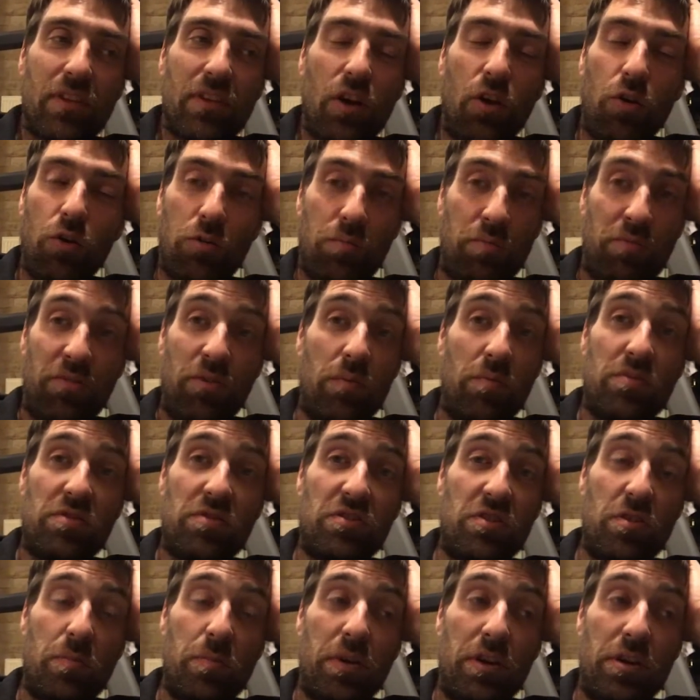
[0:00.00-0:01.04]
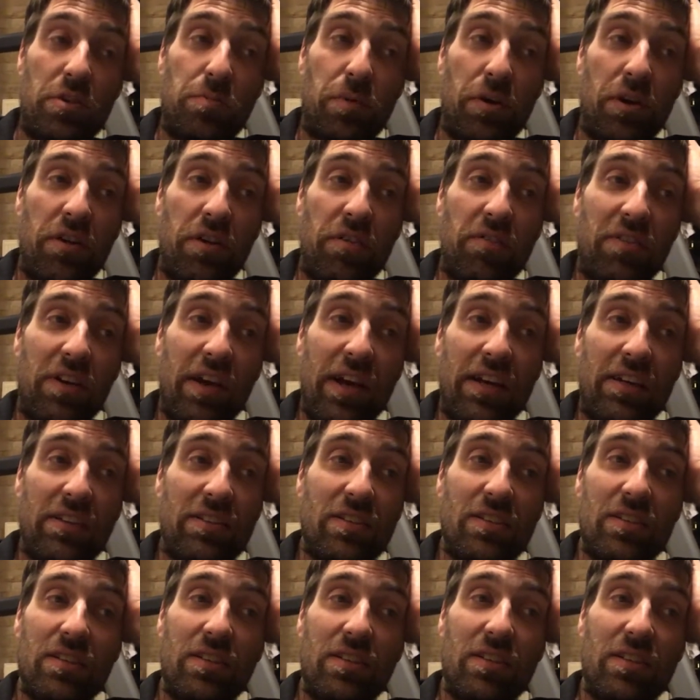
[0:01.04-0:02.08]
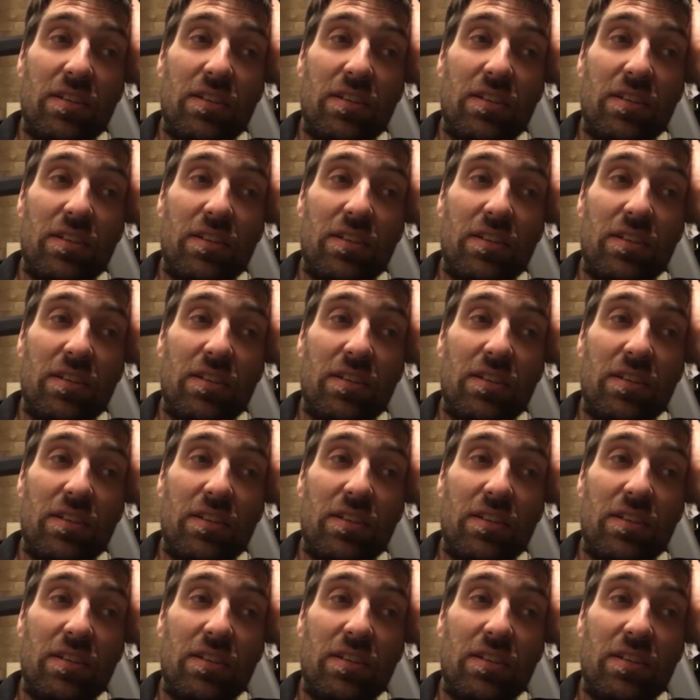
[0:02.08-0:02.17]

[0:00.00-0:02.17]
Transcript: All the performances are pitch perfect.